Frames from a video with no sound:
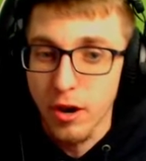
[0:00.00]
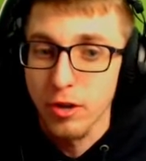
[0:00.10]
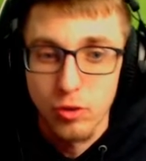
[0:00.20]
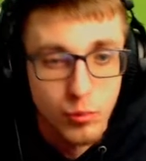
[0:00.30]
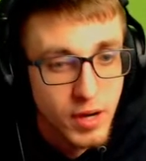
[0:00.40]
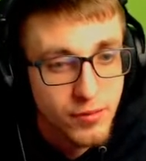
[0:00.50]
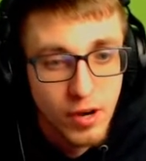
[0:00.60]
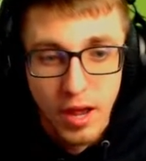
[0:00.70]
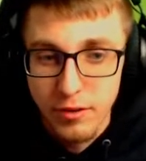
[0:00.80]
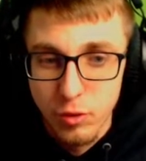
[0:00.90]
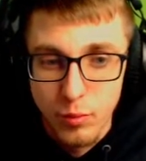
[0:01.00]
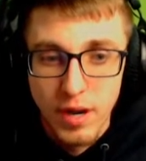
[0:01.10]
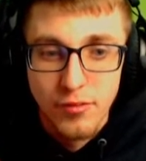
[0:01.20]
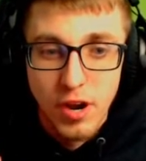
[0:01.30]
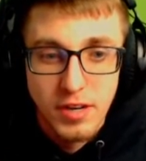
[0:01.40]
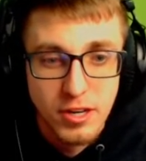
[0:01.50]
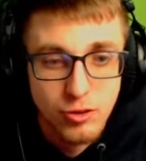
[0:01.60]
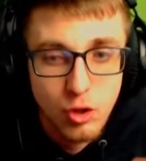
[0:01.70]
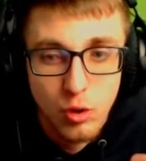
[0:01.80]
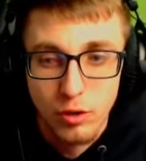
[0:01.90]
I do whatever I need to
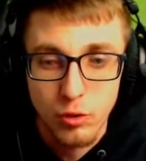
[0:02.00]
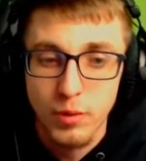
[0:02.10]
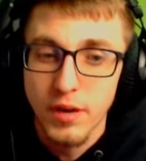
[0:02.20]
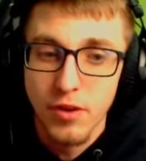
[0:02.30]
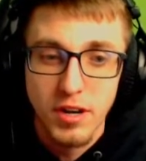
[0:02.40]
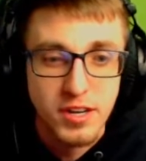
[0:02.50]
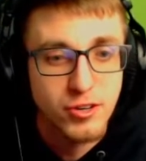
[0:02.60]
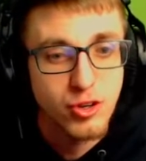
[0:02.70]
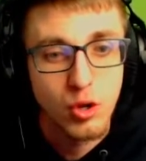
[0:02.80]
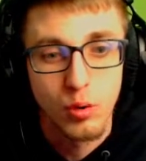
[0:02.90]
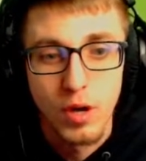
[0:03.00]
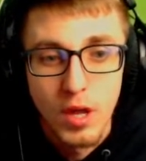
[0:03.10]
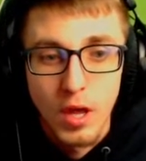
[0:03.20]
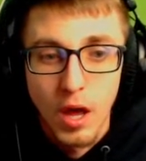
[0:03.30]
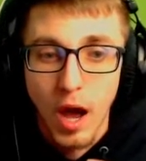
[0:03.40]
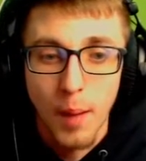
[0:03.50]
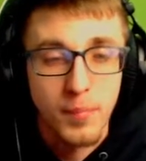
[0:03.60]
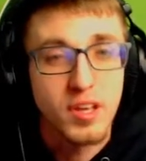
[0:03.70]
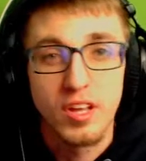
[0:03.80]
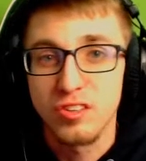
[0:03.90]
do. I do whatever I need to do.
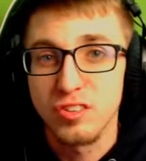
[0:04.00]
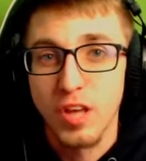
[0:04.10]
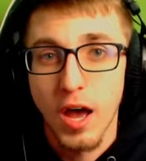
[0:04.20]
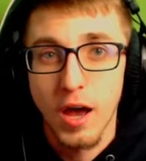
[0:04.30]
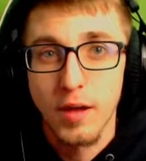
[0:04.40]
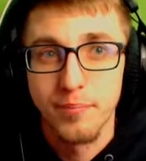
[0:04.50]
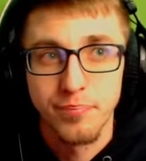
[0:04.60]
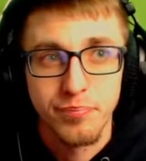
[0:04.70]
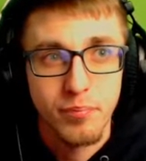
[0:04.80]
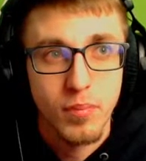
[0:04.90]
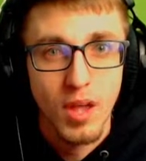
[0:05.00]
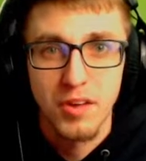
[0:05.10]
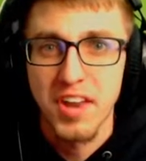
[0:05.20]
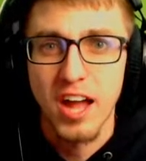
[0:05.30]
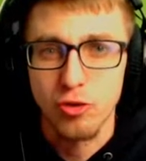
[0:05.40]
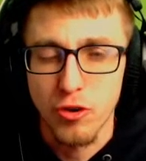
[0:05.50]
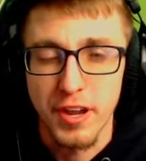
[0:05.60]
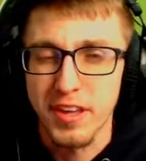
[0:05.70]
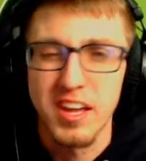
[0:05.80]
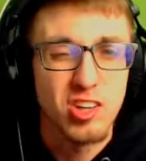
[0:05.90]
It gets not
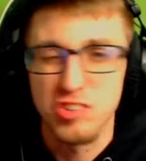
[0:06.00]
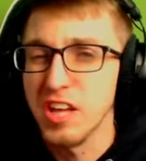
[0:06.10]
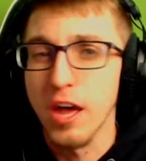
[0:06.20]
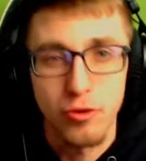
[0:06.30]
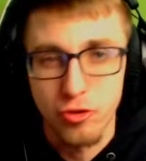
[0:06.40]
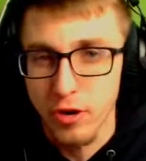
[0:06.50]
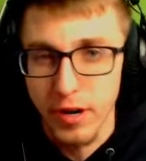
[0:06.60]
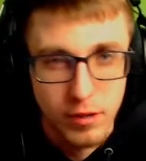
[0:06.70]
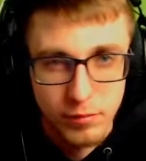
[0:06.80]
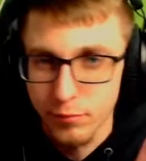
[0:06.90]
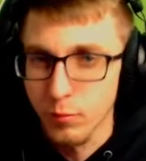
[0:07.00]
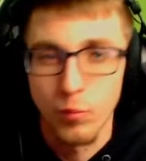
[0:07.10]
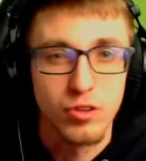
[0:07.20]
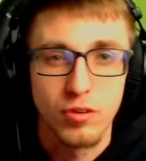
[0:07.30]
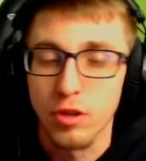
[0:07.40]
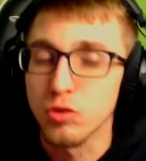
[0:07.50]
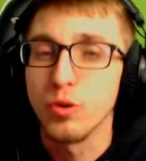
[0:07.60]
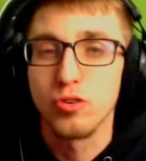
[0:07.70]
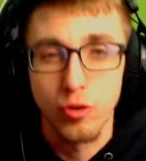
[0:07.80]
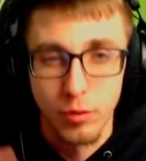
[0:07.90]
trick. It gets the other trick. What's a
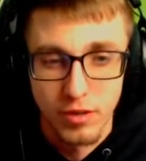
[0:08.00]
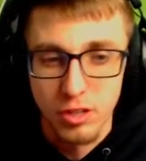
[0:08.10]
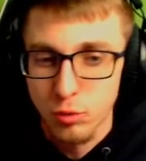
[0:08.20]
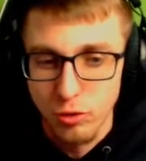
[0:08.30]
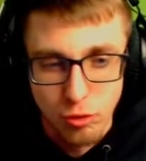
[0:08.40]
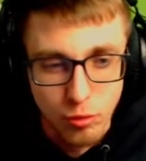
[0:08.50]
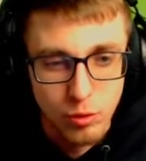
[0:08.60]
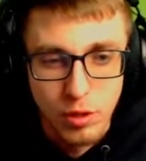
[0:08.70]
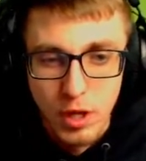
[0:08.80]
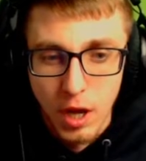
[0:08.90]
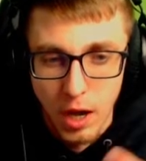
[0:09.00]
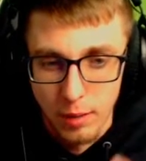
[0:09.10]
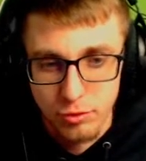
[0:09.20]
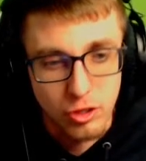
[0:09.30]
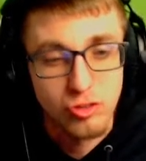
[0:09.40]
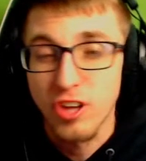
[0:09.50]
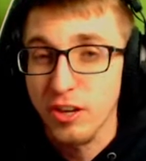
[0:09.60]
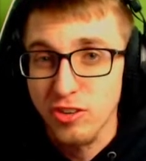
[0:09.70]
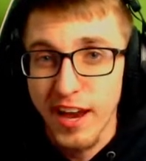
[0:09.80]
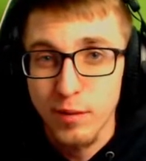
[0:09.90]
switcheroo? It gets switcheroo, so you can
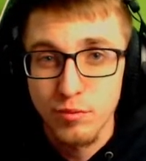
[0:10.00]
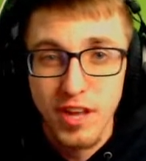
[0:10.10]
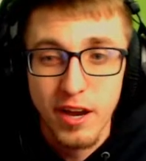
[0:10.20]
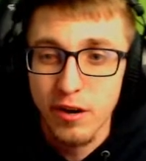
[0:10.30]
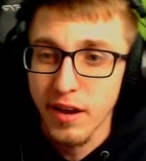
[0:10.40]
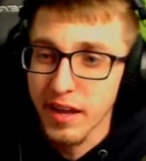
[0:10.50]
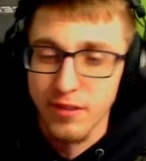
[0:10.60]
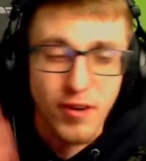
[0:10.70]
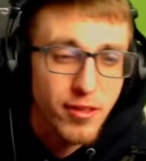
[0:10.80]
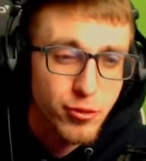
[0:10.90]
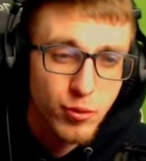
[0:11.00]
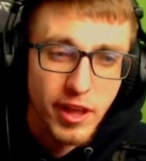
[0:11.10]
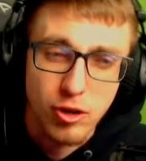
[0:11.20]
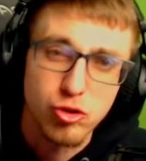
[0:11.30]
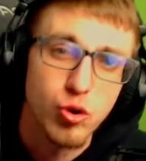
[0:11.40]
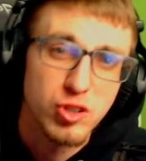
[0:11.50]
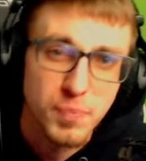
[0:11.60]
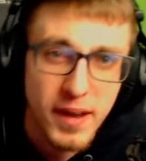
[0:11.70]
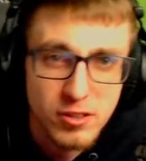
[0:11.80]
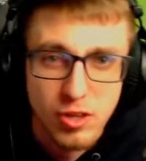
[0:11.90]
change items there. And if I threw like a choice
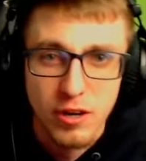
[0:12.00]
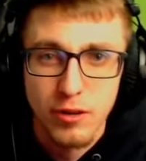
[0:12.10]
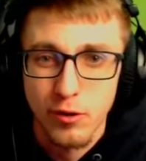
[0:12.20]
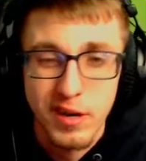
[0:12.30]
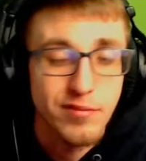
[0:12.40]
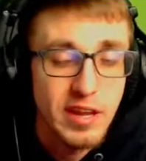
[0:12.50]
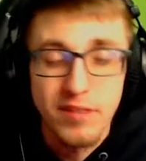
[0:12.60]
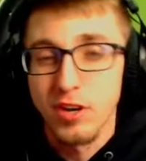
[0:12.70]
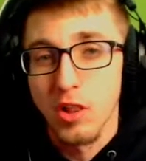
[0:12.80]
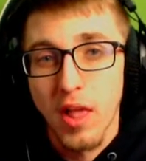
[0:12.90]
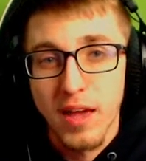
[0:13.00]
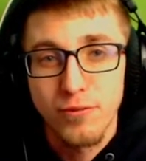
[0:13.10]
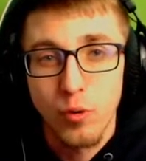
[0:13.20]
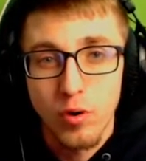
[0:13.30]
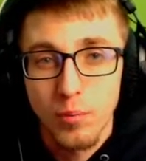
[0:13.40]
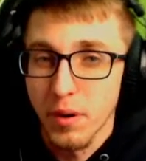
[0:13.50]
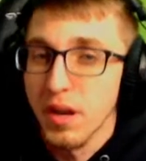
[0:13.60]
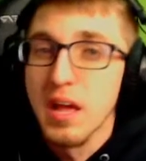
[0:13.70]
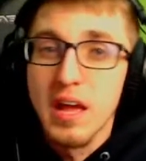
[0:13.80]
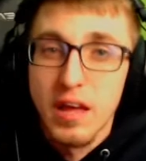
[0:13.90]
specs on it, or even a life orb, but
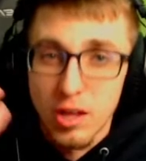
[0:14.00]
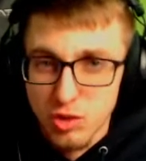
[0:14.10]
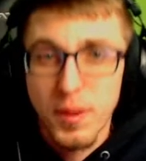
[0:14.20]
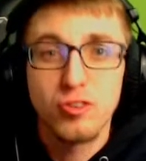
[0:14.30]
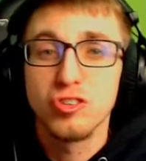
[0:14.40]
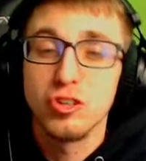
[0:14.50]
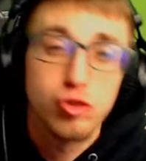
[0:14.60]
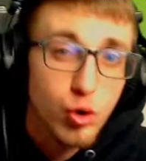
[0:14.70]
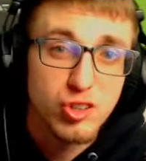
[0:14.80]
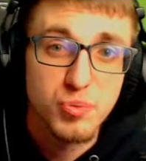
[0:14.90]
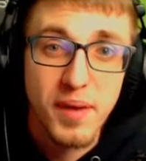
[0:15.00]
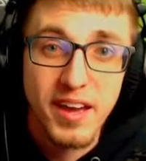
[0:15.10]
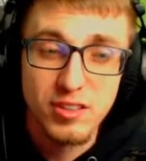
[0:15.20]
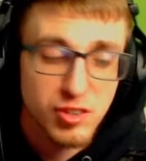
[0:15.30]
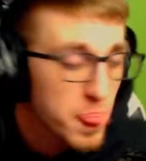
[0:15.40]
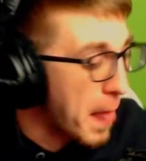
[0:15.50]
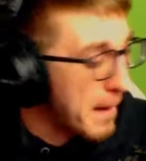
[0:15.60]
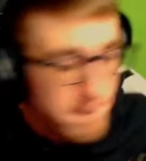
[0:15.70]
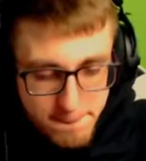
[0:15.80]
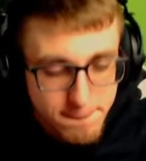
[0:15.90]
especially choice specs,
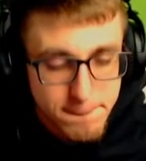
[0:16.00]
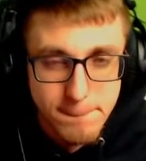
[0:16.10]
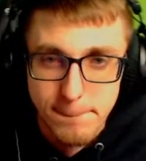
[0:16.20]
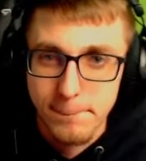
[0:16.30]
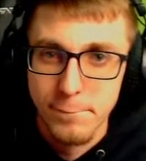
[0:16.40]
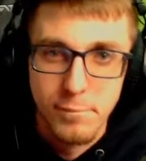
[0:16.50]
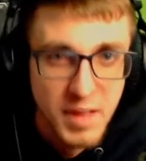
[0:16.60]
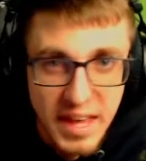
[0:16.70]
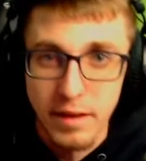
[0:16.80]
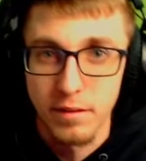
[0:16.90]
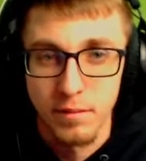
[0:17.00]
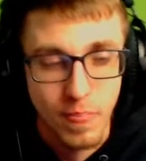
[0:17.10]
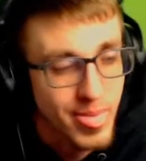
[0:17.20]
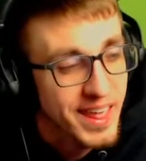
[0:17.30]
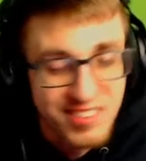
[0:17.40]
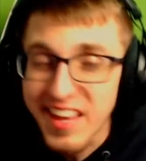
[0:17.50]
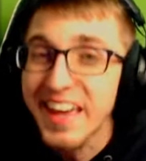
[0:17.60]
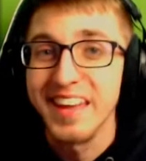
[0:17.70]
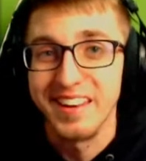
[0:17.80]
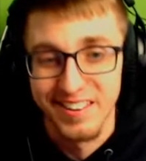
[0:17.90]
hitting. It's
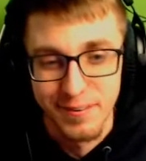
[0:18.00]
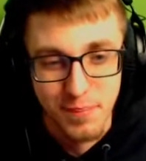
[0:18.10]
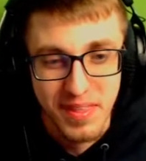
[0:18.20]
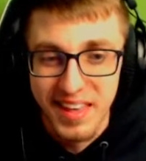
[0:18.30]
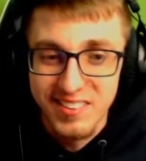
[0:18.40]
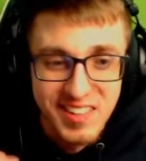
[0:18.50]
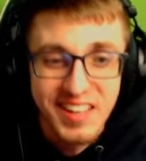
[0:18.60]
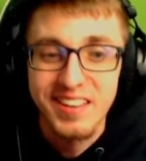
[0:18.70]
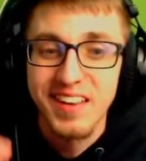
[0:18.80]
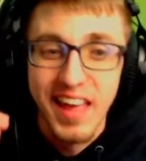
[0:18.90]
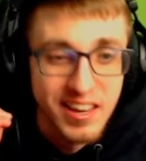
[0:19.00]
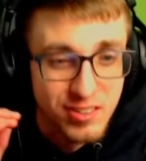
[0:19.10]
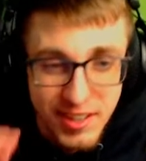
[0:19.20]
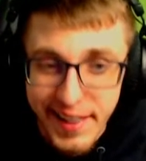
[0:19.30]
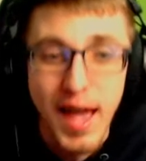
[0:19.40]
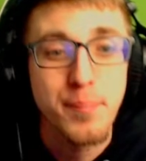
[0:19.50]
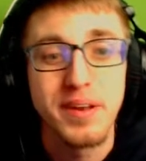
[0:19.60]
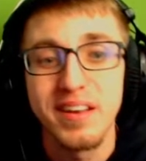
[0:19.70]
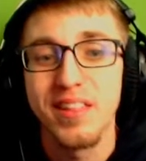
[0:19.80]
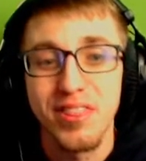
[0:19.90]
hitting, and it's
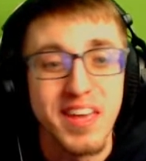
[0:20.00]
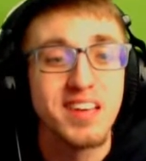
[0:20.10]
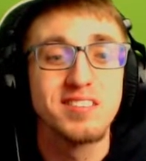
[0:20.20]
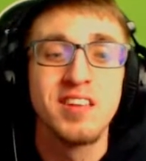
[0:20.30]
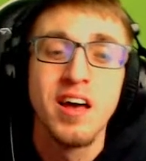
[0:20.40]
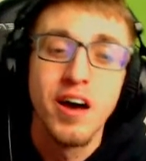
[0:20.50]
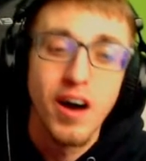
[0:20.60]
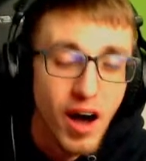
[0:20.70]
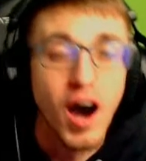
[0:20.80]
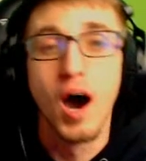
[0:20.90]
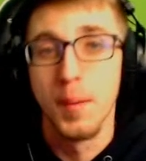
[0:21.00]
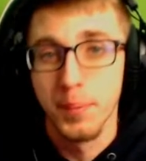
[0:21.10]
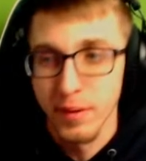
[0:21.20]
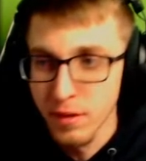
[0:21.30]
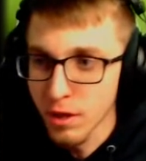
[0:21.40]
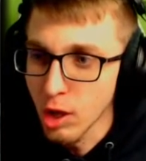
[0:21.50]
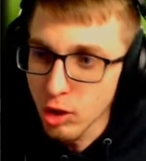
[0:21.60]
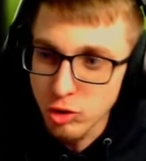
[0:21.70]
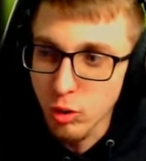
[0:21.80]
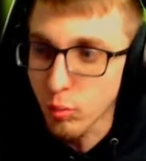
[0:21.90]
clapping things up.
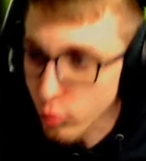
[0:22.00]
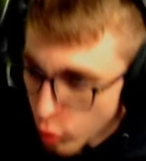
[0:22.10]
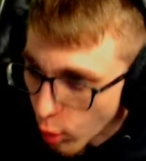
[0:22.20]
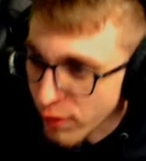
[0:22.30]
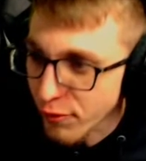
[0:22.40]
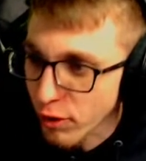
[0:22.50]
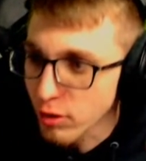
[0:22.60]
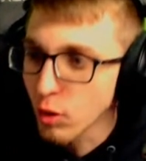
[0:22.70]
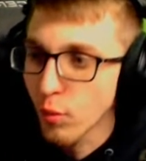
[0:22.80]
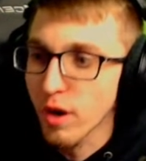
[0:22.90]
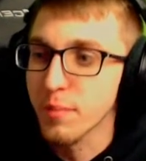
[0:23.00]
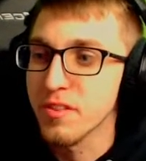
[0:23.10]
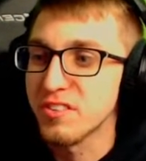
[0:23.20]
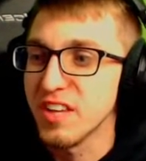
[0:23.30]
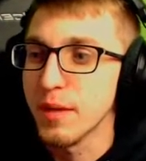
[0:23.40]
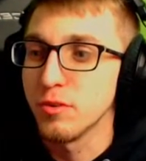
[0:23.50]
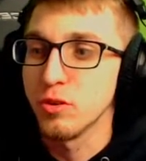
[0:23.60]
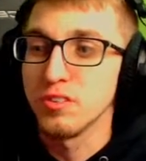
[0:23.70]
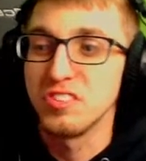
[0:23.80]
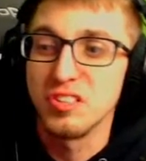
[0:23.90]
So Noivern, welcome to the team. As you
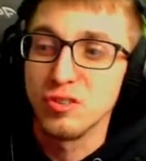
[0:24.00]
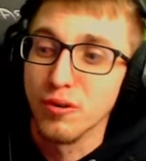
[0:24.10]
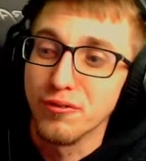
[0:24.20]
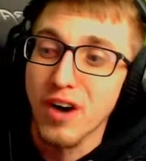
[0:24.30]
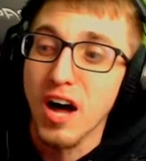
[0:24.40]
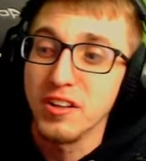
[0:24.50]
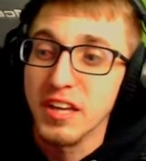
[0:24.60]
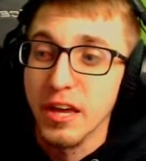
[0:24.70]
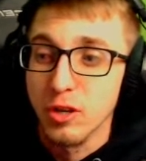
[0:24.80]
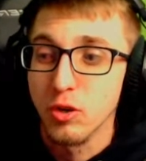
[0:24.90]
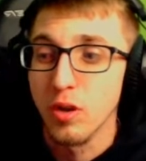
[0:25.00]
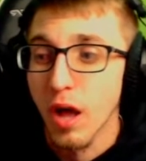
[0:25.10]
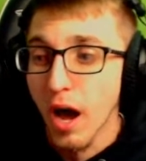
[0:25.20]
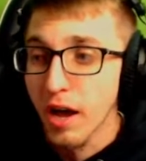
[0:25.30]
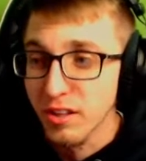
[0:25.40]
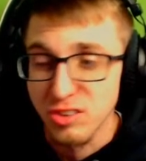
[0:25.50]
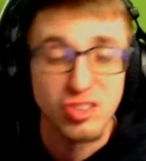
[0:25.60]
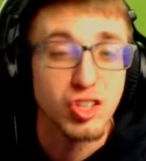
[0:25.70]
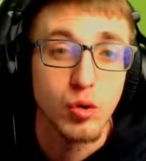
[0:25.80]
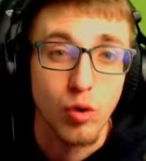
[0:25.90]
can see, so Volley and
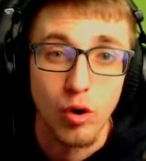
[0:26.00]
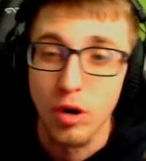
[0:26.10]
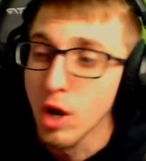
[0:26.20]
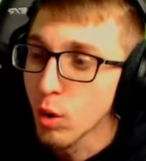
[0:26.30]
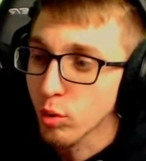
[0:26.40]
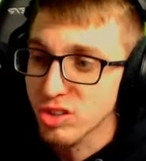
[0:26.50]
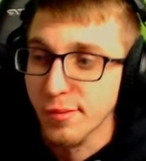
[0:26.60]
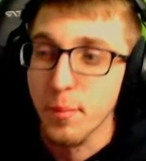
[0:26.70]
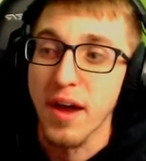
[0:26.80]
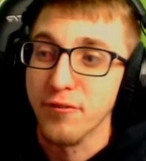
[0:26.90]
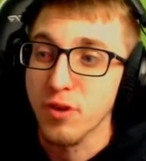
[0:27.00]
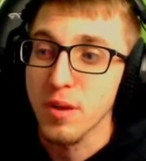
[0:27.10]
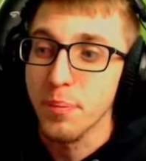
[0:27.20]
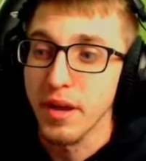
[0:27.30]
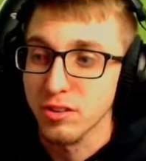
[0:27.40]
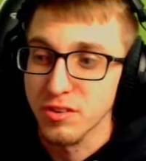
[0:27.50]
Incineroar were some of my free picks.